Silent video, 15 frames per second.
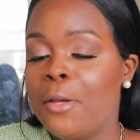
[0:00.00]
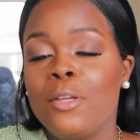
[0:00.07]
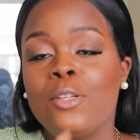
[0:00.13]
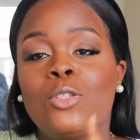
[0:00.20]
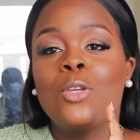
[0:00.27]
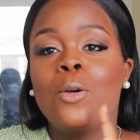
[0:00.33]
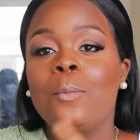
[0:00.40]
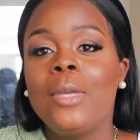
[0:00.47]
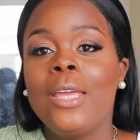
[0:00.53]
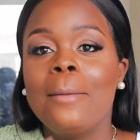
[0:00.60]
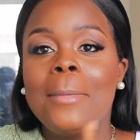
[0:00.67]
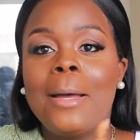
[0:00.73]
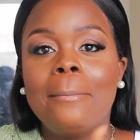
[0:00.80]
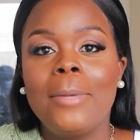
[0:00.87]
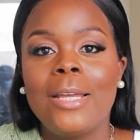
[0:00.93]
So me
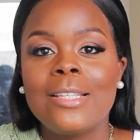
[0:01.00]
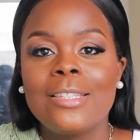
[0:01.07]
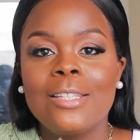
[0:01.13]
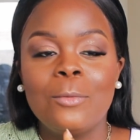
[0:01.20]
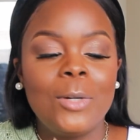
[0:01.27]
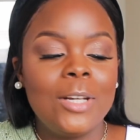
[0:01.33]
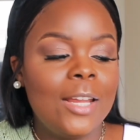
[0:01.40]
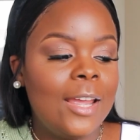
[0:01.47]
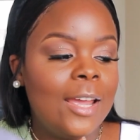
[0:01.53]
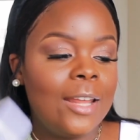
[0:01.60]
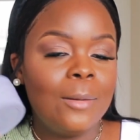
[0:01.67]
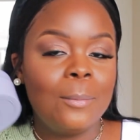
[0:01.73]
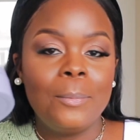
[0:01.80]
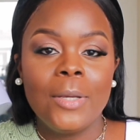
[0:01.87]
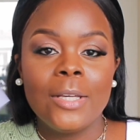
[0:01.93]
and my bestie went
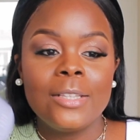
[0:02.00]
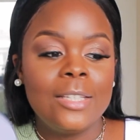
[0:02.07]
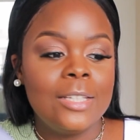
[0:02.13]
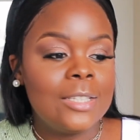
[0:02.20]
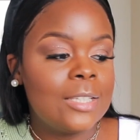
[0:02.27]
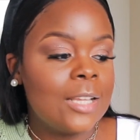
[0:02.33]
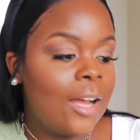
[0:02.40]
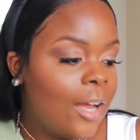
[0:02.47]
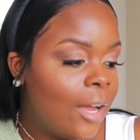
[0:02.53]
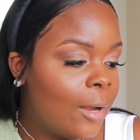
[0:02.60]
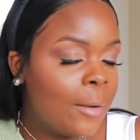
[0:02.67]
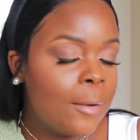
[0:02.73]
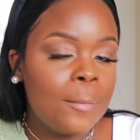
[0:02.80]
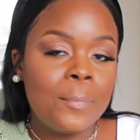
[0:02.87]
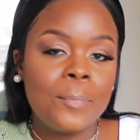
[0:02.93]
ahead and picked this
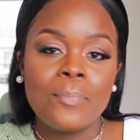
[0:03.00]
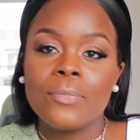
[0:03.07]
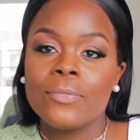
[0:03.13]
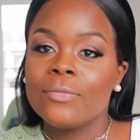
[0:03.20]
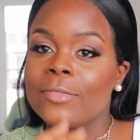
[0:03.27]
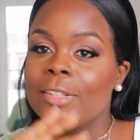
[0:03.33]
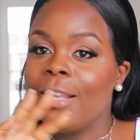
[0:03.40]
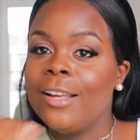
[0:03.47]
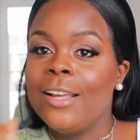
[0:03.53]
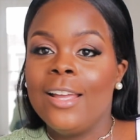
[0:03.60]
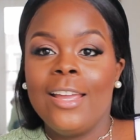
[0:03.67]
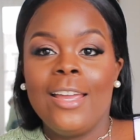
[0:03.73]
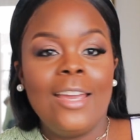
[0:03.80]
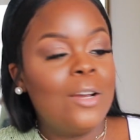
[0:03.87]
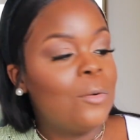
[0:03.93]
up,
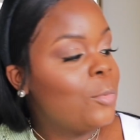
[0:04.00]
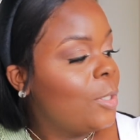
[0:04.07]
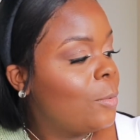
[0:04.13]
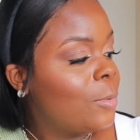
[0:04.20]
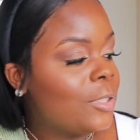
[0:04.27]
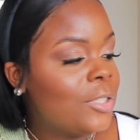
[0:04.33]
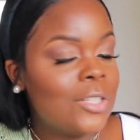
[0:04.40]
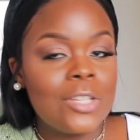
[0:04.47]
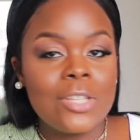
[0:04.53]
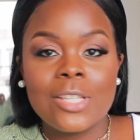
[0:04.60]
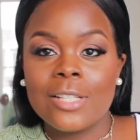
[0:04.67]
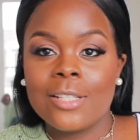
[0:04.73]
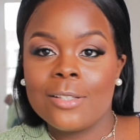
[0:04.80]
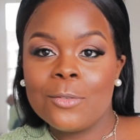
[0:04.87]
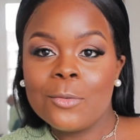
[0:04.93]
and we were
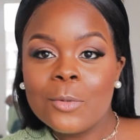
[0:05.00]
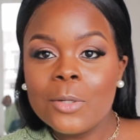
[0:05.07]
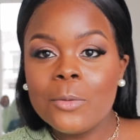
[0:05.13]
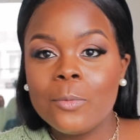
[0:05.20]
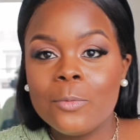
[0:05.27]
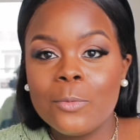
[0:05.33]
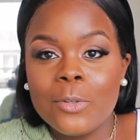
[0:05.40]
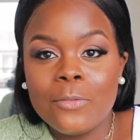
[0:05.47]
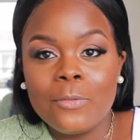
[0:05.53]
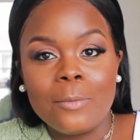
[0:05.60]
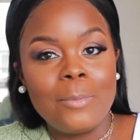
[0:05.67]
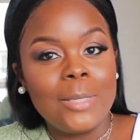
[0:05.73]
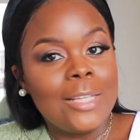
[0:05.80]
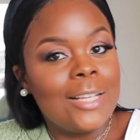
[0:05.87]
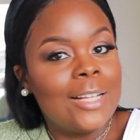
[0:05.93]
just, we've
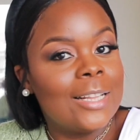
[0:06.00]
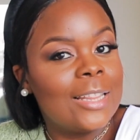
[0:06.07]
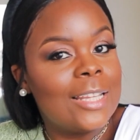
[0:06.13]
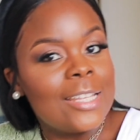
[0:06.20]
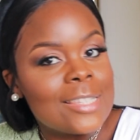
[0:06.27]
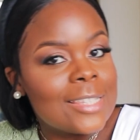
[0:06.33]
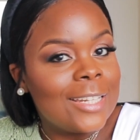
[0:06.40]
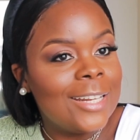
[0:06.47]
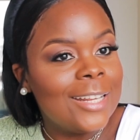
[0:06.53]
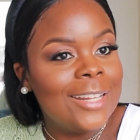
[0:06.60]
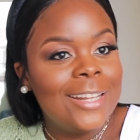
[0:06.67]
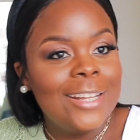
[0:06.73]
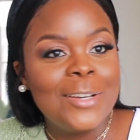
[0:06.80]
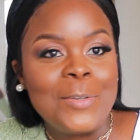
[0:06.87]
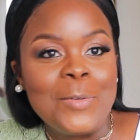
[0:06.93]
been
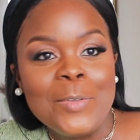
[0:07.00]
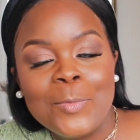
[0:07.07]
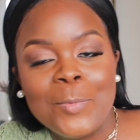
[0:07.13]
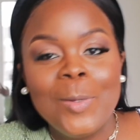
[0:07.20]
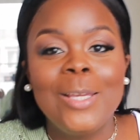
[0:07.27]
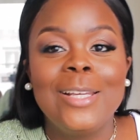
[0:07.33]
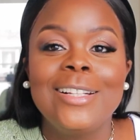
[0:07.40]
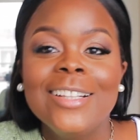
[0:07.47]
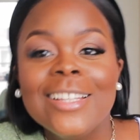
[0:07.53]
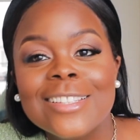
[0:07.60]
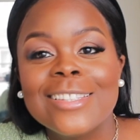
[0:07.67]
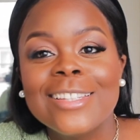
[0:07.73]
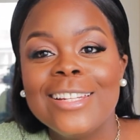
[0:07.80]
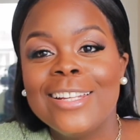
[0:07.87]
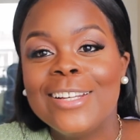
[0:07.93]
glistening. We've been
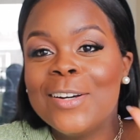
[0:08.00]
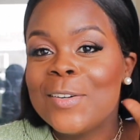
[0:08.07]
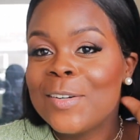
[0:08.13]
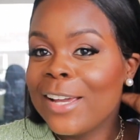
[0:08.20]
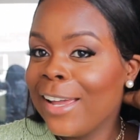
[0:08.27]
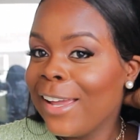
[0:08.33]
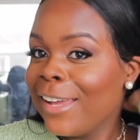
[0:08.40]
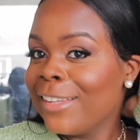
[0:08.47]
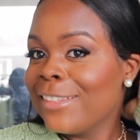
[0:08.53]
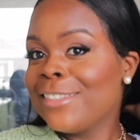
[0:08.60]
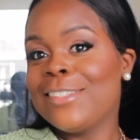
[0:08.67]
glistening, okay?